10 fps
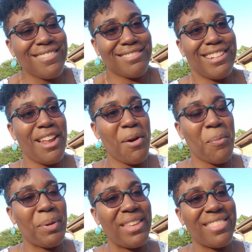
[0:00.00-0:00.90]
you know,
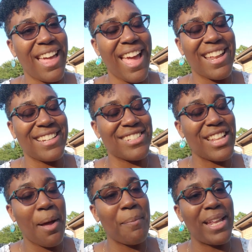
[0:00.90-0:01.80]
beat that. There's
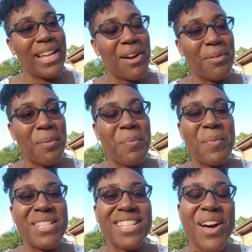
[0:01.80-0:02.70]
not many of them.
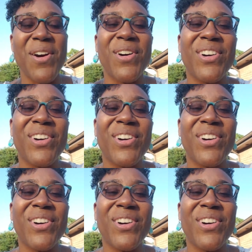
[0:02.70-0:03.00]
So